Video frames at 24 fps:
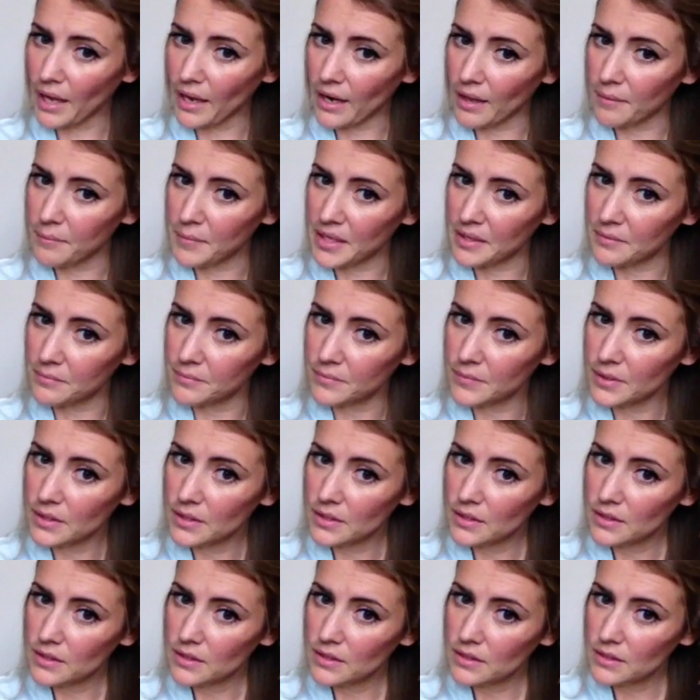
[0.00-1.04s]
I mean,
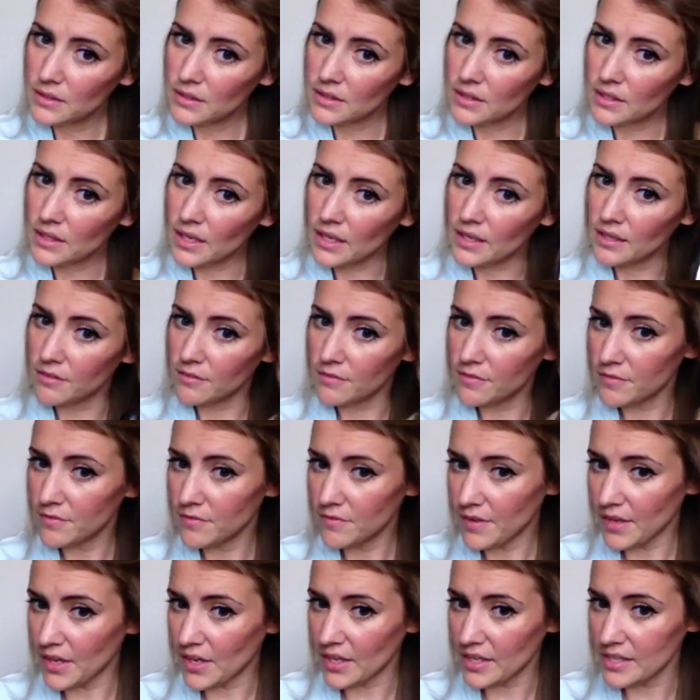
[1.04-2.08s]
kind of
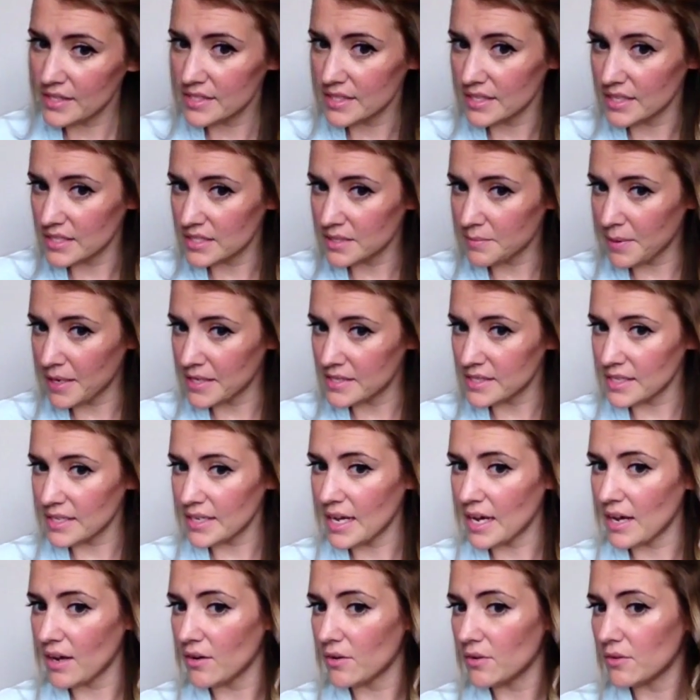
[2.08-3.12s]
varies and it depends on
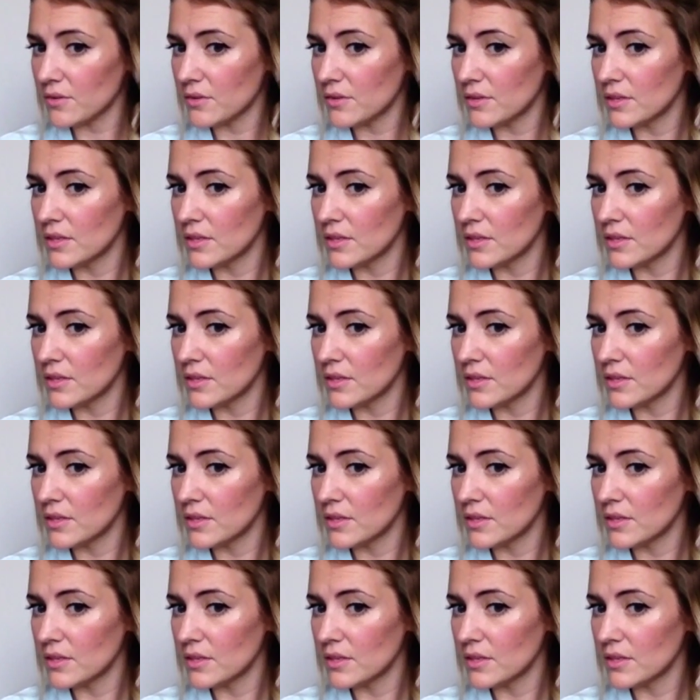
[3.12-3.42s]
how